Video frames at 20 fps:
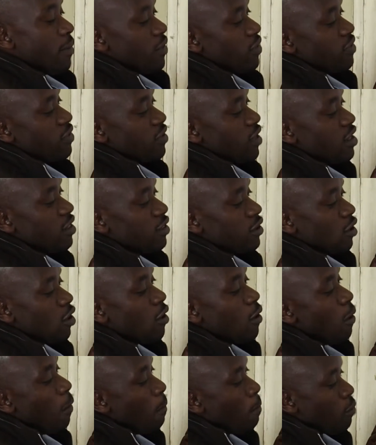
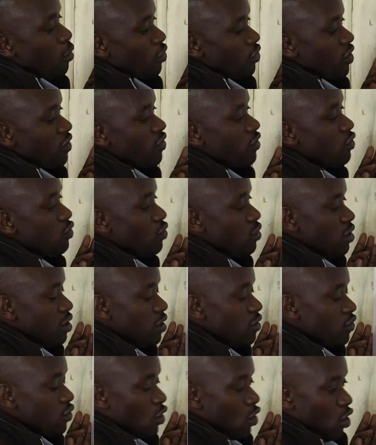central processing
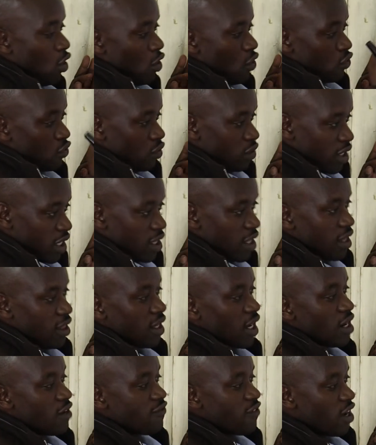units so that
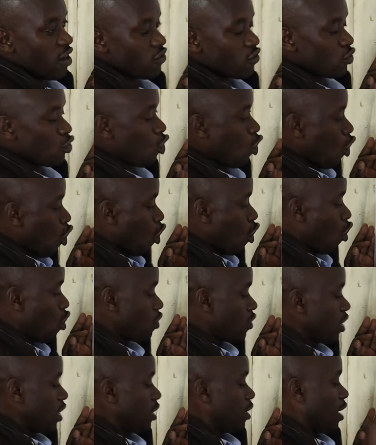it can function
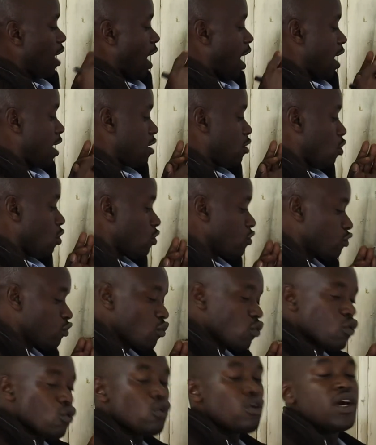on, and
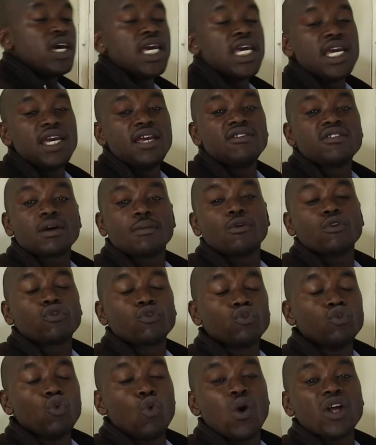also is supposed
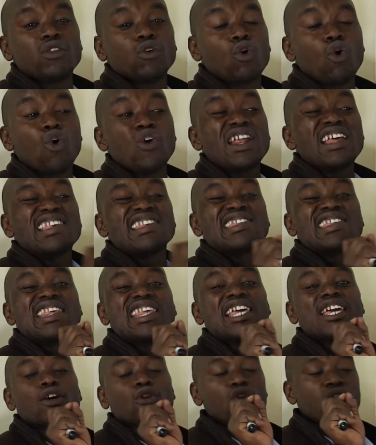to do what we call
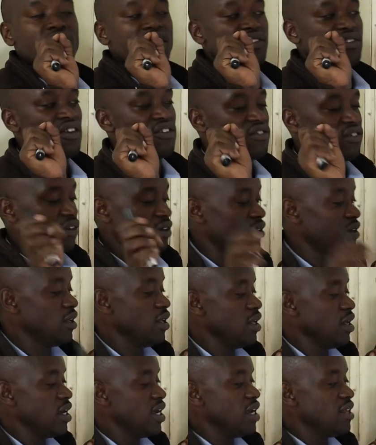synchronization.
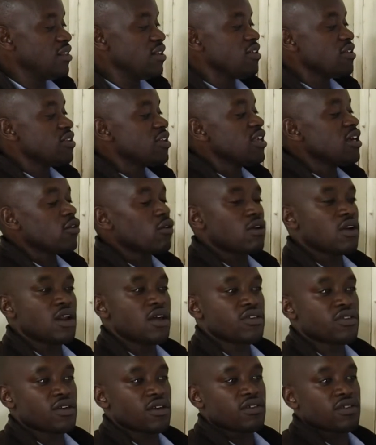It
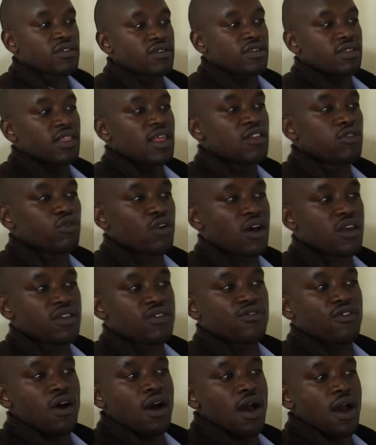synchronizes the
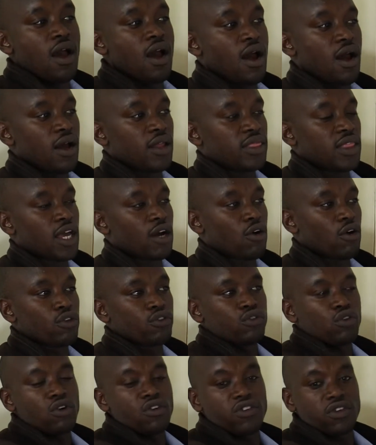transfer, the
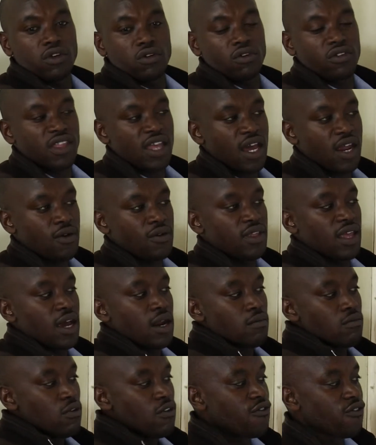control signals, they
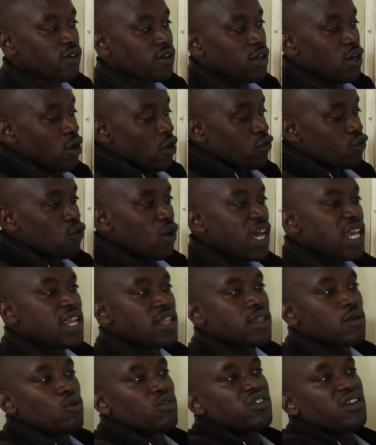are moving. So
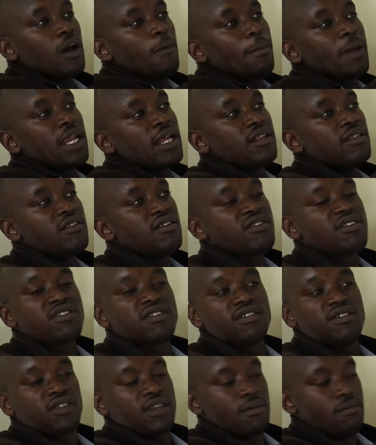anything which is happening in this
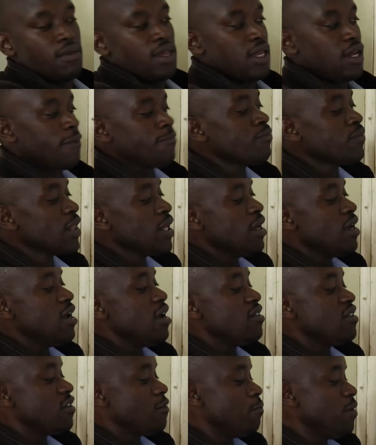system here,
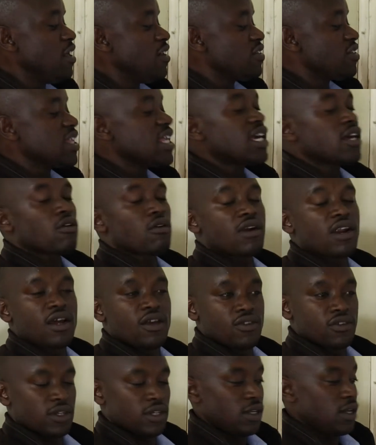it is being
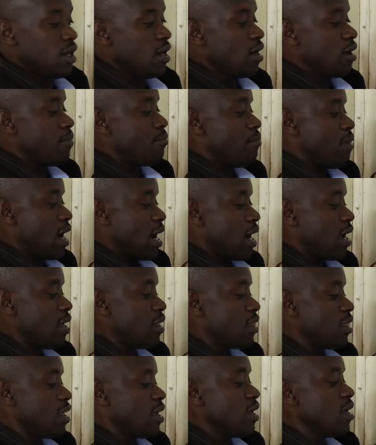synchronized
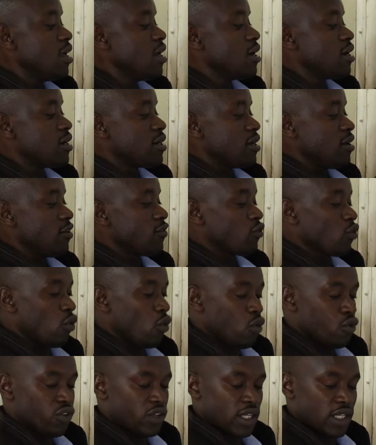by the crystal
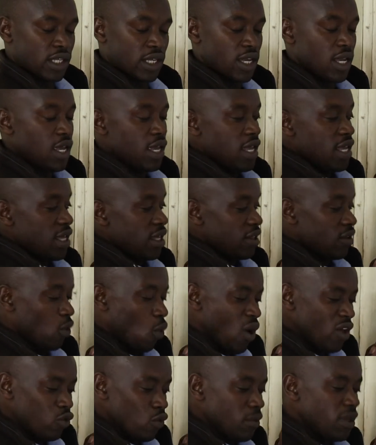oscillator.
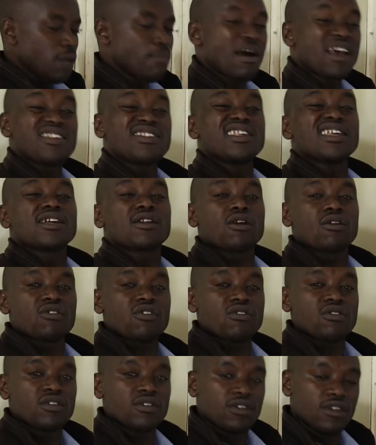What we mean by
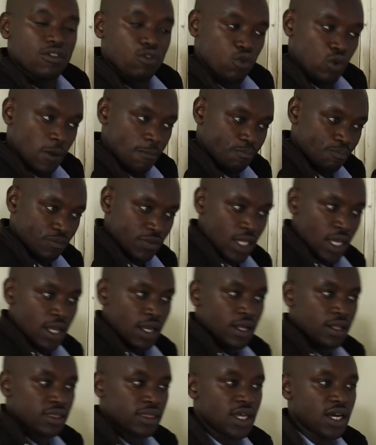synchronization is this way,
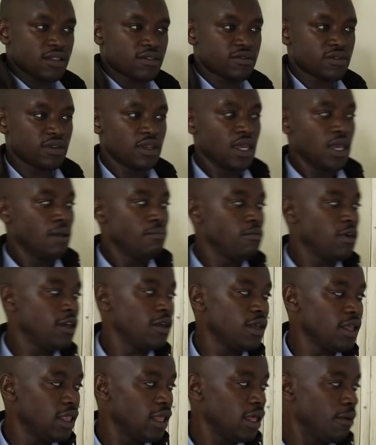that
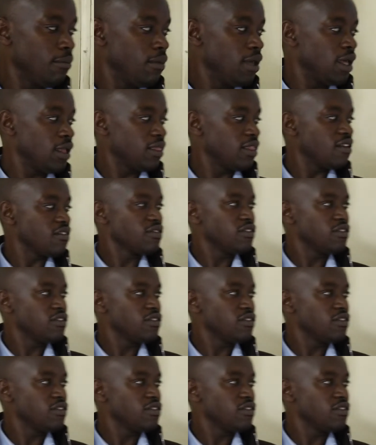the